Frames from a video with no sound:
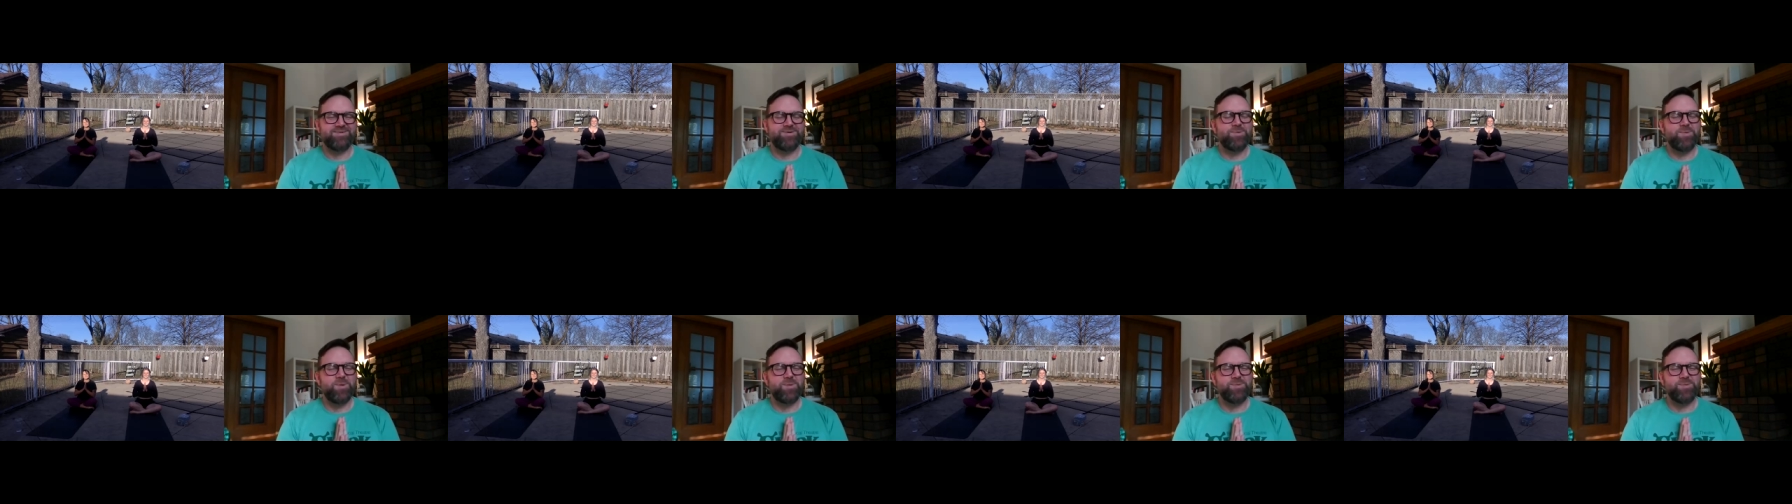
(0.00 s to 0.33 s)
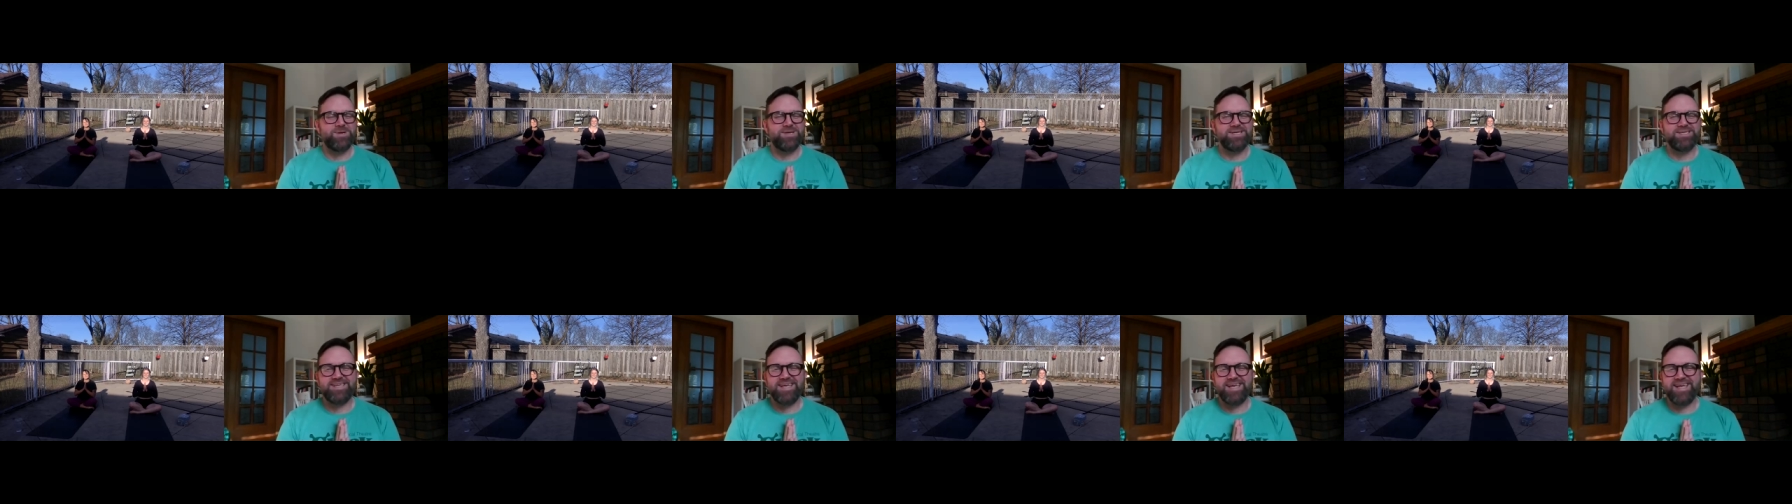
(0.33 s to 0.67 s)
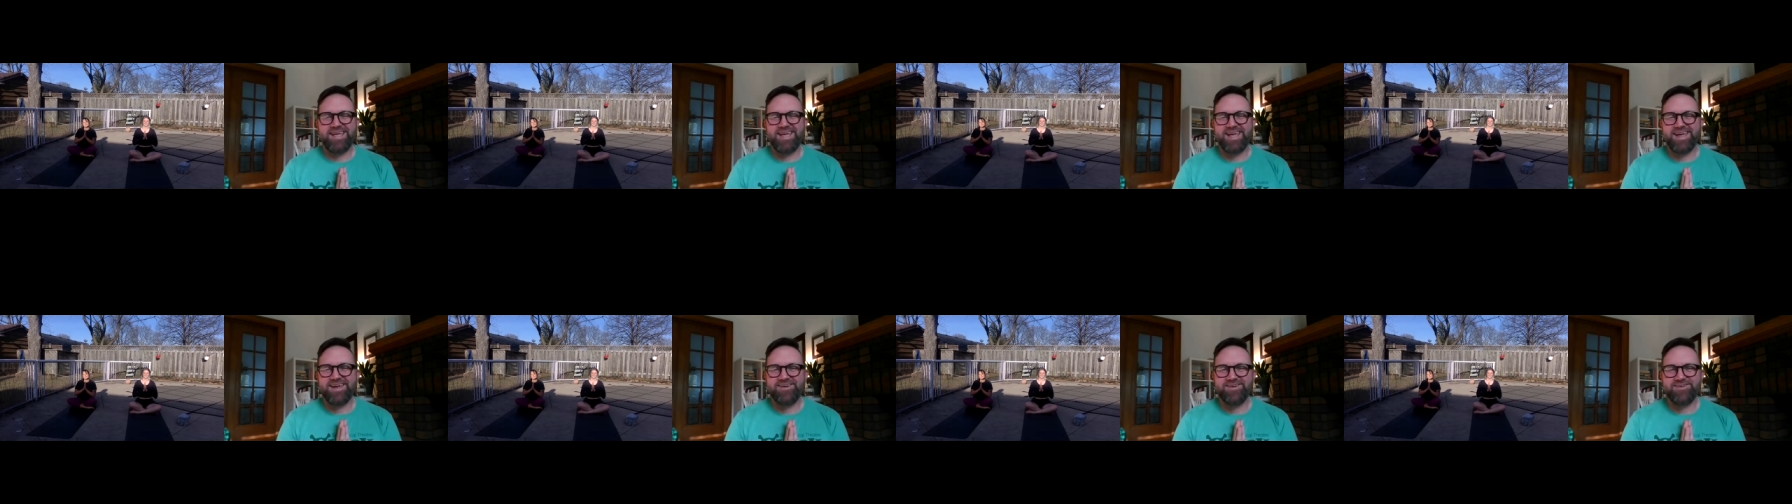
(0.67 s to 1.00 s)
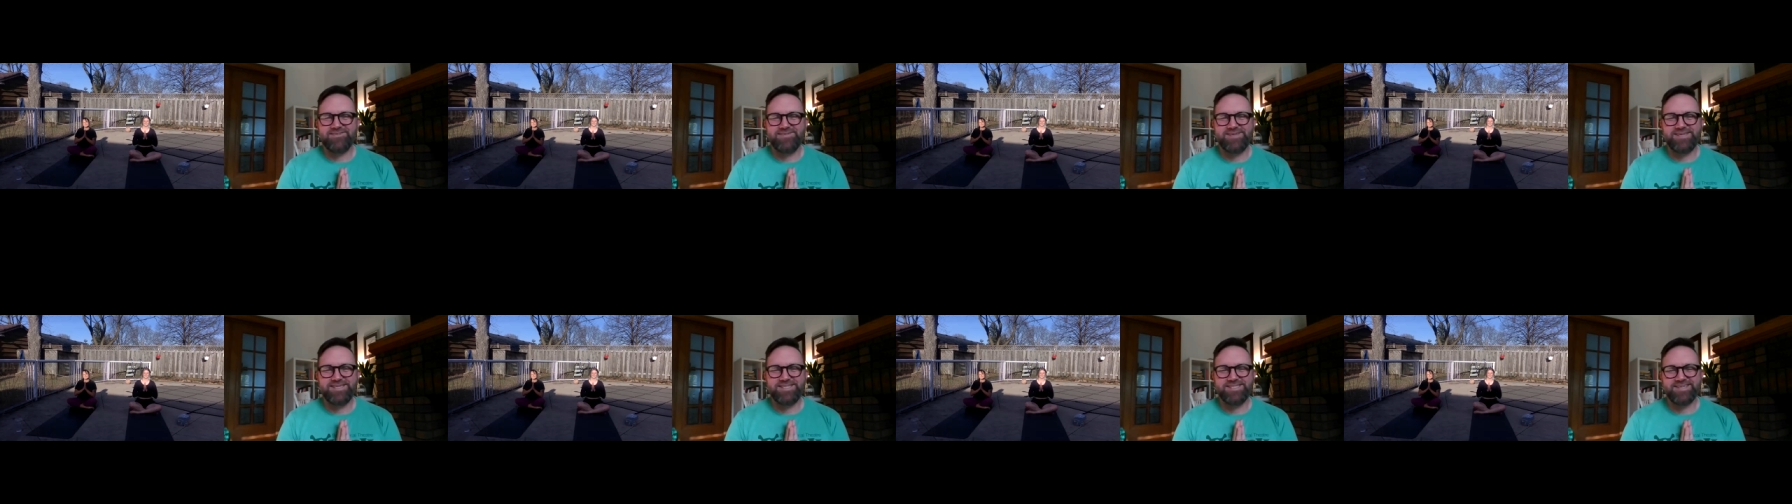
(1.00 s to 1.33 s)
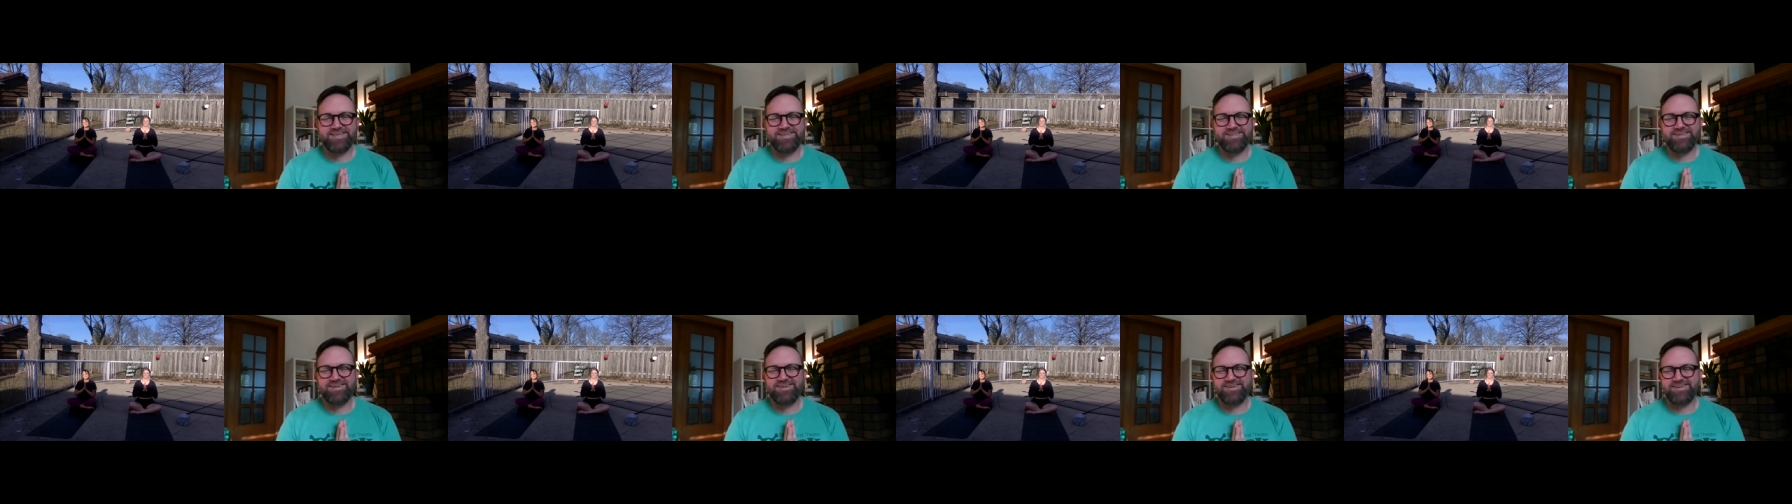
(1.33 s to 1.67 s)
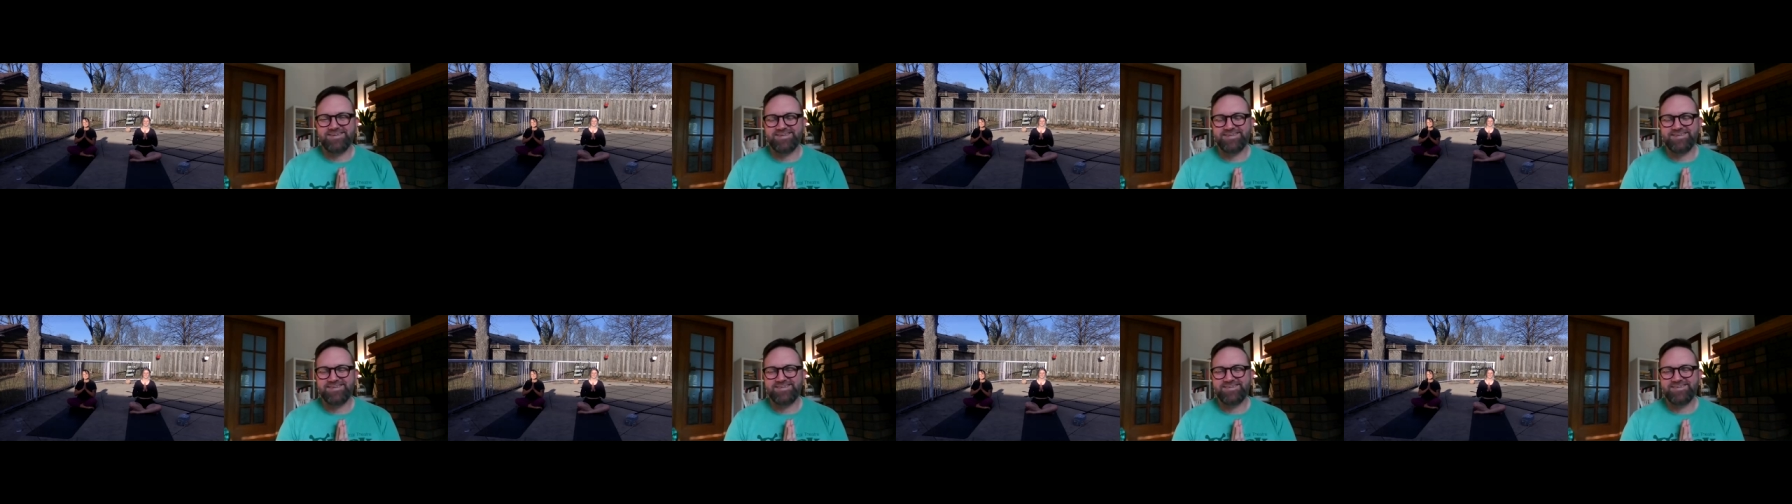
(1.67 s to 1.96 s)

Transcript: Remember to take care of each other.